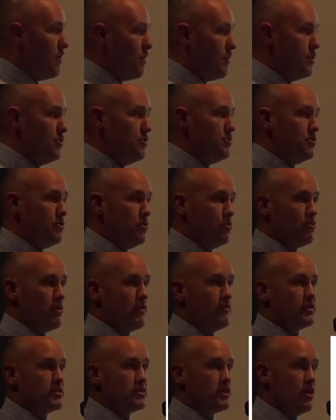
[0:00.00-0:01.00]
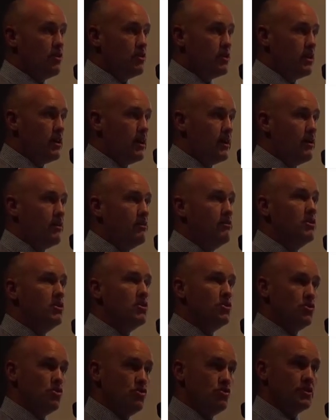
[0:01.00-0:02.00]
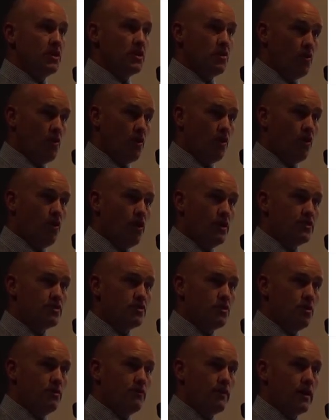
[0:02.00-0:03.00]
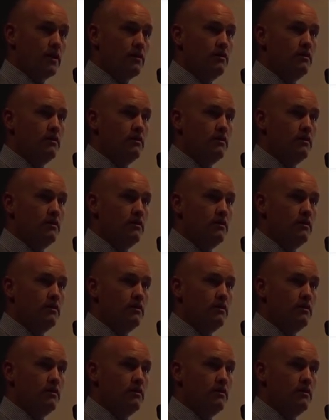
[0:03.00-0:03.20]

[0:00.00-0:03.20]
using your graphics calculator, using an online solver,